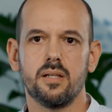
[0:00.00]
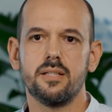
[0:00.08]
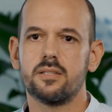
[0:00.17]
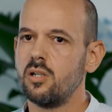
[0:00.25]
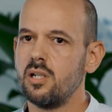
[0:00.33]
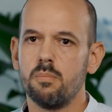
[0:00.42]

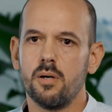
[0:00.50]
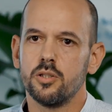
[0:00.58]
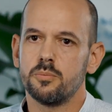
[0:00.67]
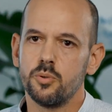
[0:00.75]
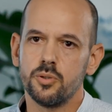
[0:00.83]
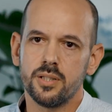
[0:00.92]
It's all
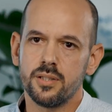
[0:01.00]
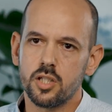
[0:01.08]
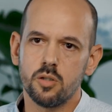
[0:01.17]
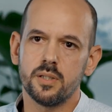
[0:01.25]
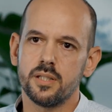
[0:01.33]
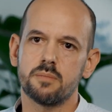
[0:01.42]
about putting the
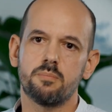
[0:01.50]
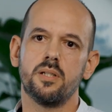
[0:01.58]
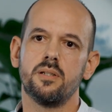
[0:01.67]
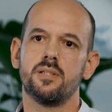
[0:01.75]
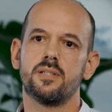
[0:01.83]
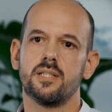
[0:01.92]
human
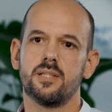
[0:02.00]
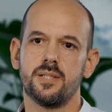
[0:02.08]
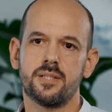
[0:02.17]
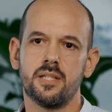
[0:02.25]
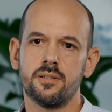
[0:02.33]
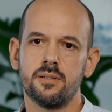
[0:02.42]
experience at the
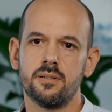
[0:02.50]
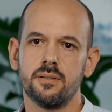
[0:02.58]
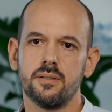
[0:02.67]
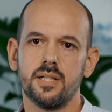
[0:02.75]
center